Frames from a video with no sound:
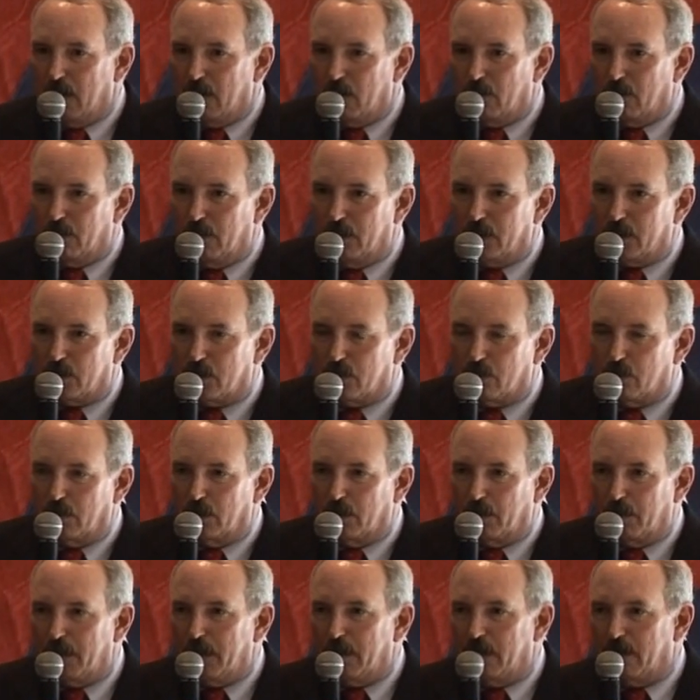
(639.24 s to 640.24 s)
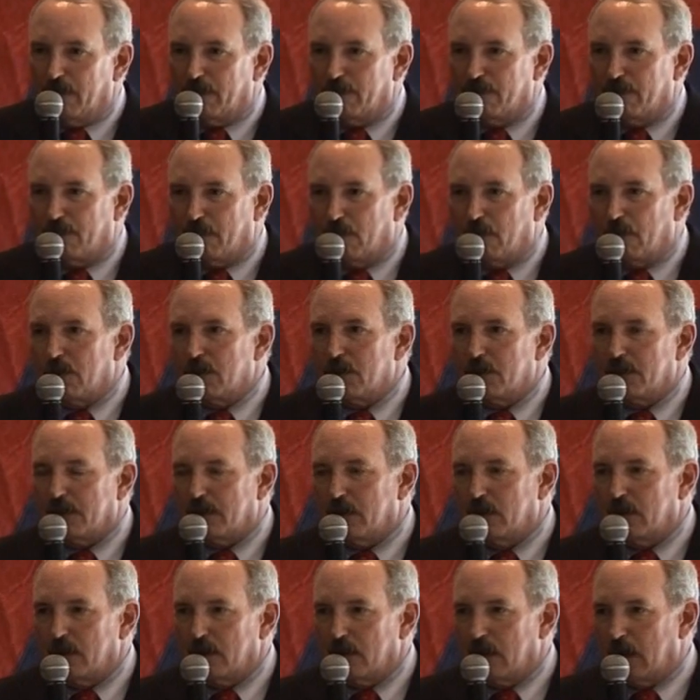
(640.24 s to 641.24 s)
which will be the
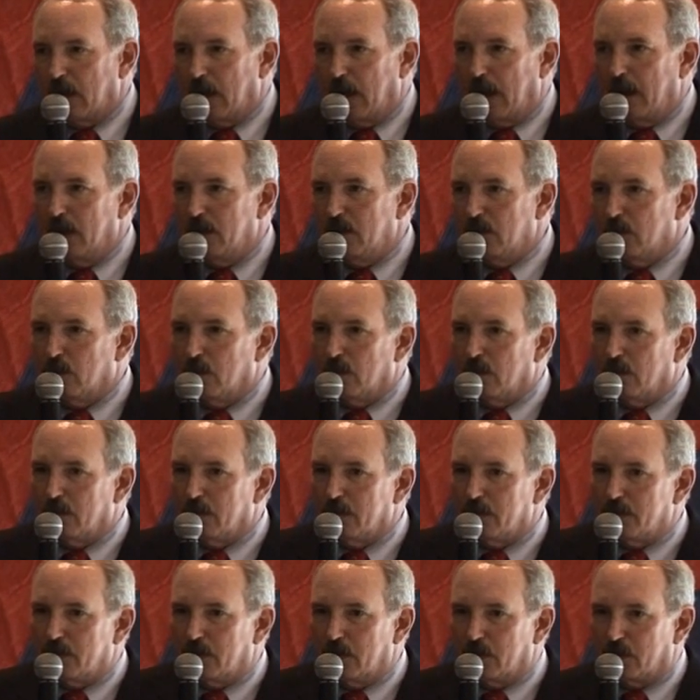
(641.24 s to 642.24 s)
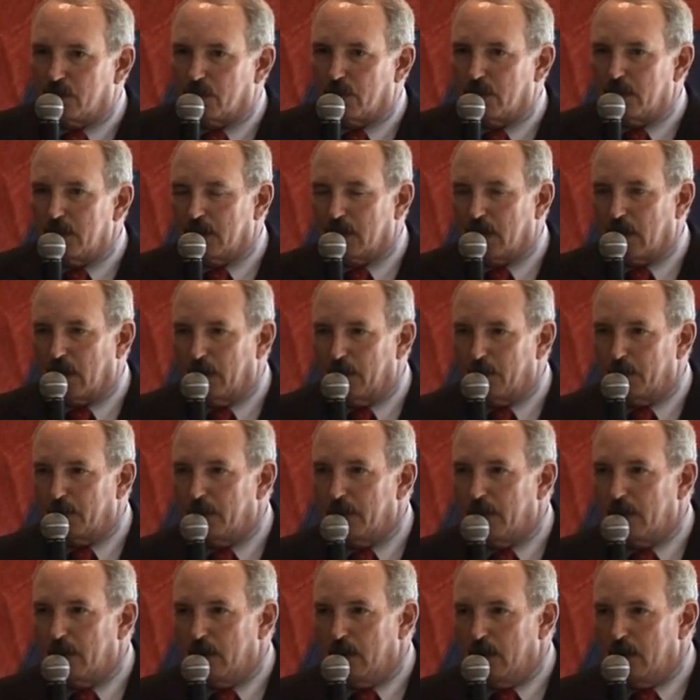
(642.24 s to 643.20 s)
4th annual Detroit Cup,